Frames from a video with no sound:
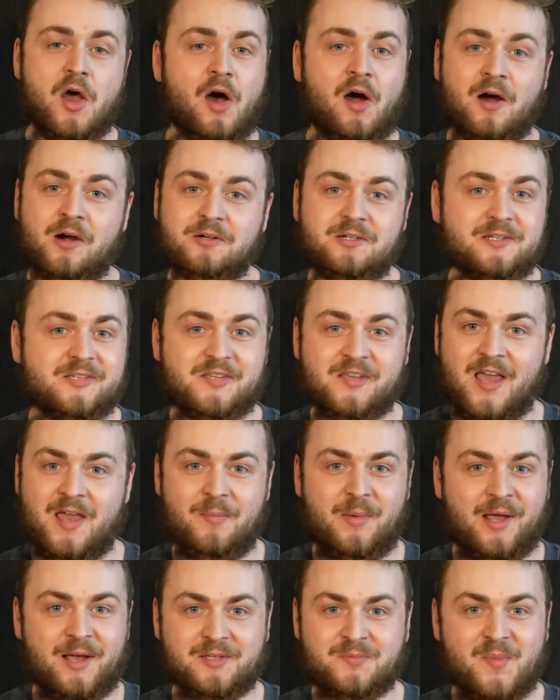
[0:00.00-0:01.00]
Hard to say
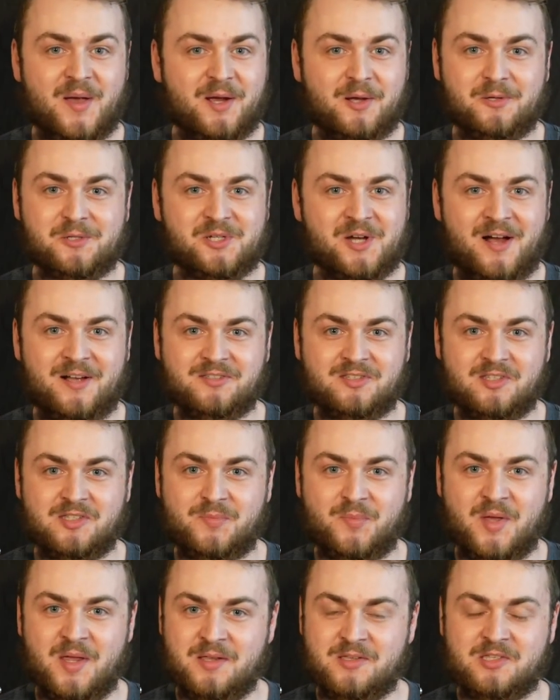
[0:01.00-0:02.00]
because Michael Johnson's
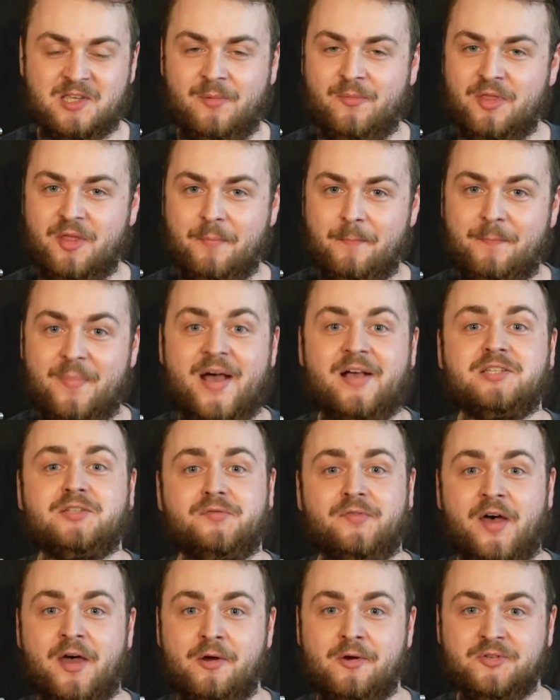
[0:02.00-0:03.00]
beaten some of the best
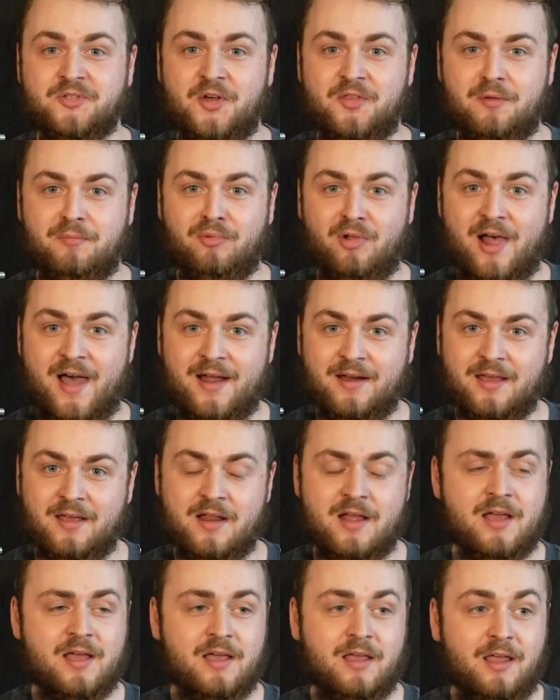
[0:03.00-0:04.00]
fighters on the
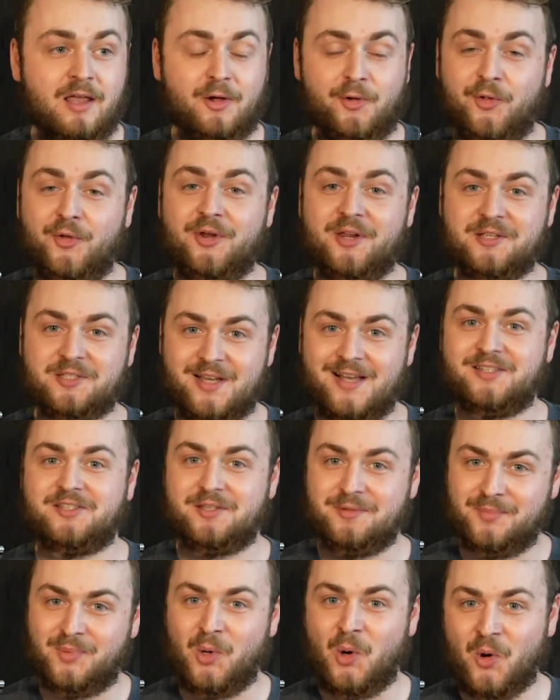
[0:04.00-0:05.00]
planet, including
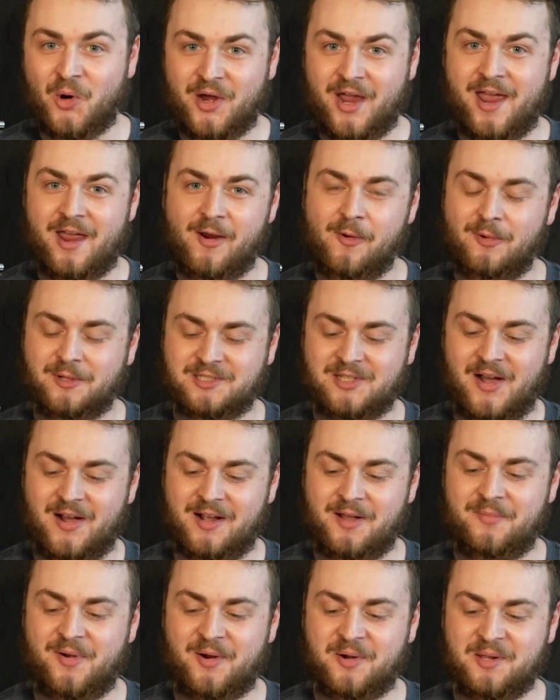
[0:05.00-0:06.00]
Dustin Poirier, who we'll
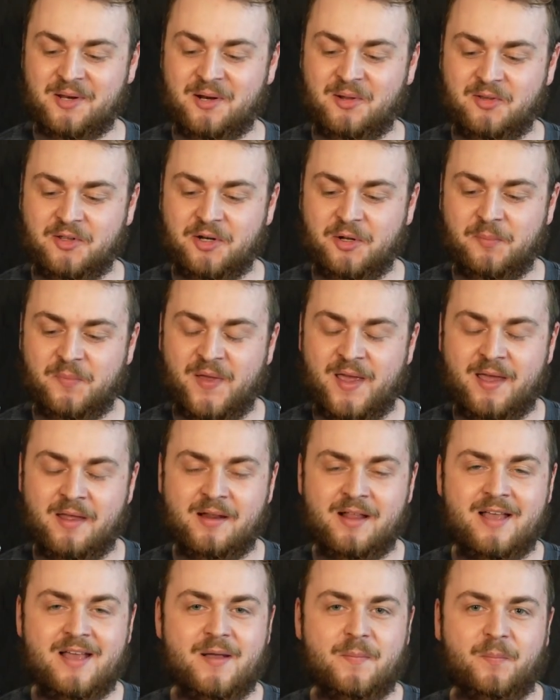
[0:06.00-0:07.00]
talk about in a little bit.
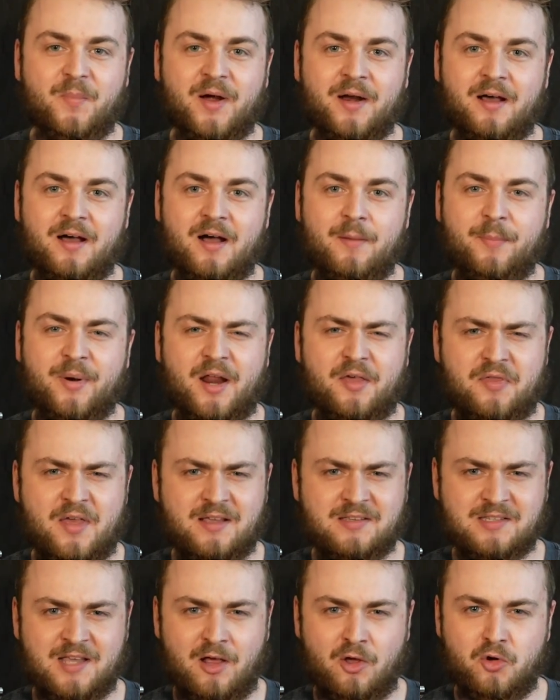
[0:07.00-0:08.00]
But I
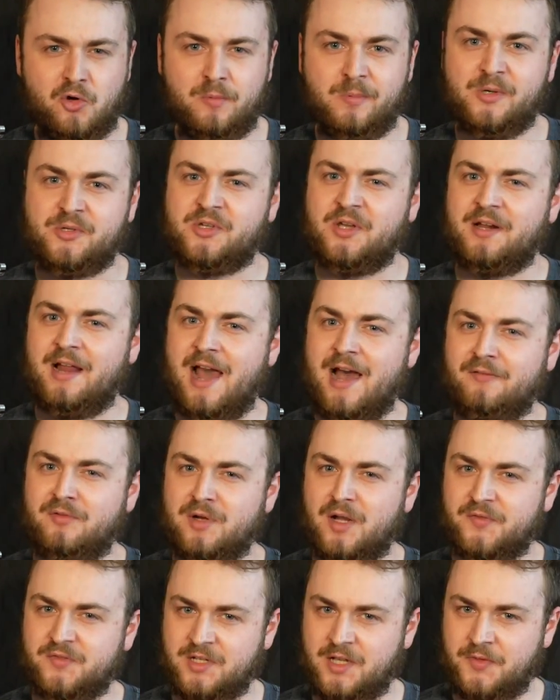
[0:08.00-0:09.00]
think Zellhuber is going to have
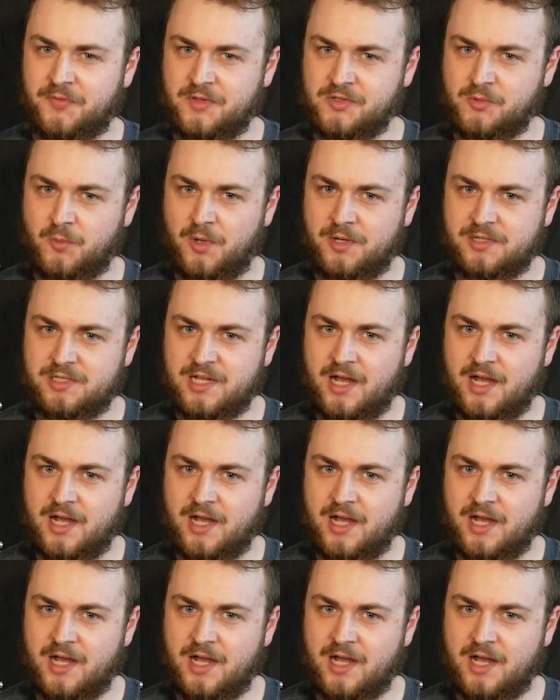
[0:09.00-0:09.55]
enough to get this one